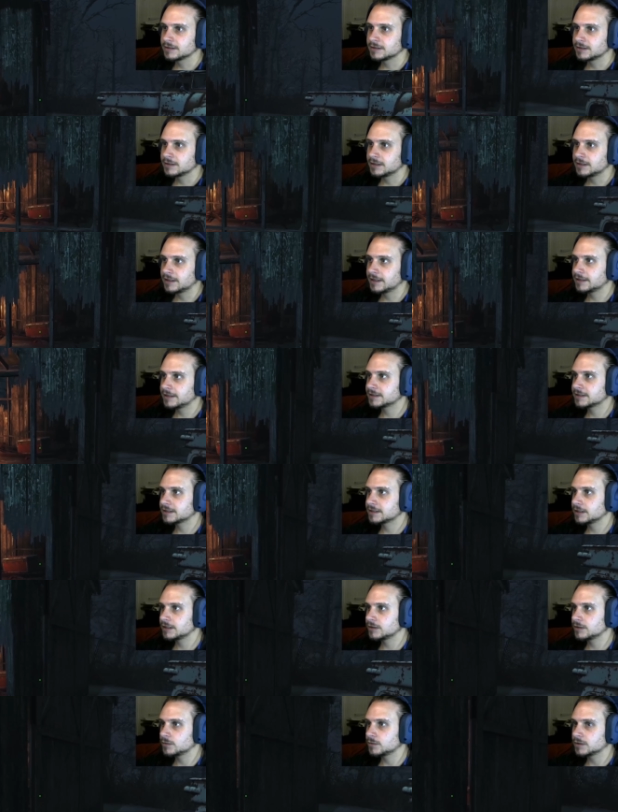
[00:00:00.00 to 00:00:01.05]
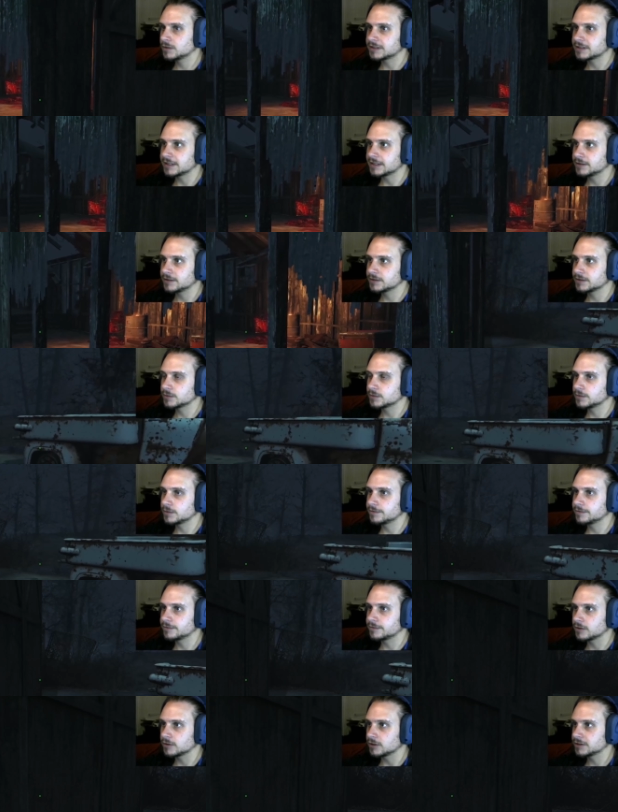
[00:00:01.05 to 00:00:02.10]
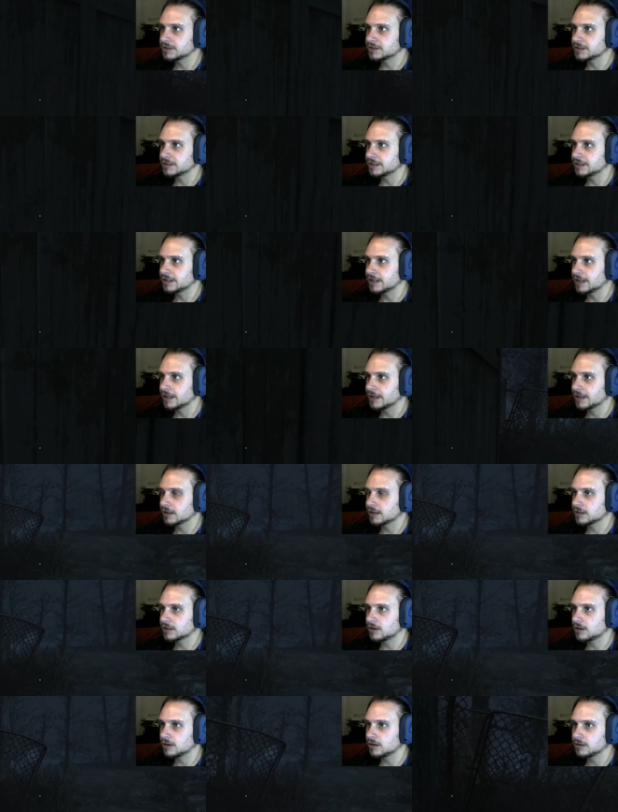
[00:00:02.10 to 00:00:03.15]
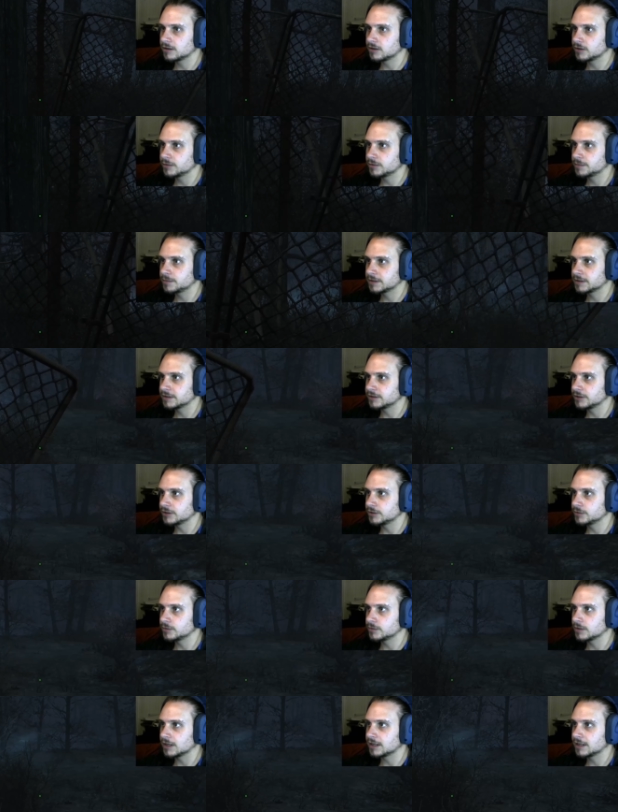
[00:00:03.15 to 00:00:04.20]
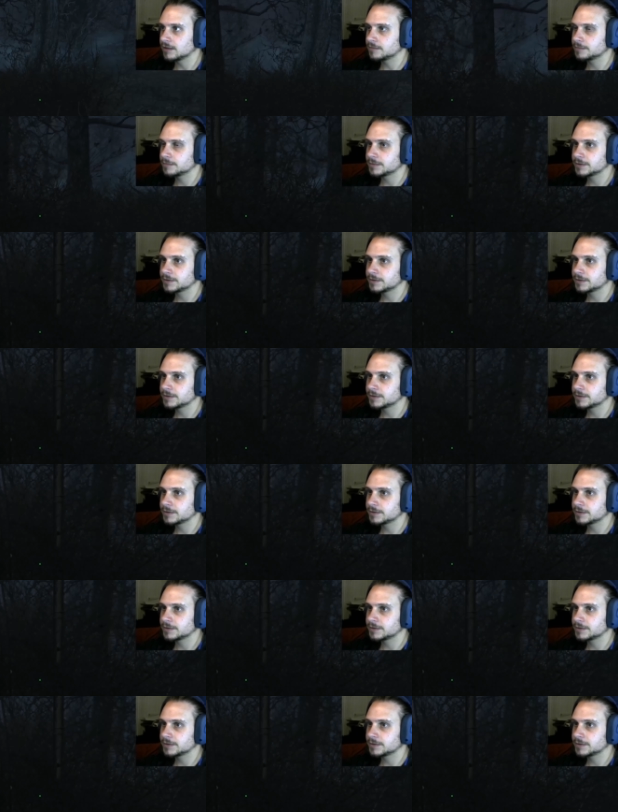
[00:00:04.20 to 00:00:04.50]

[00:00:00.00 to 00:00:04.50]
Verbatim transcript: Let's see what else we've got in here. Can't open you up.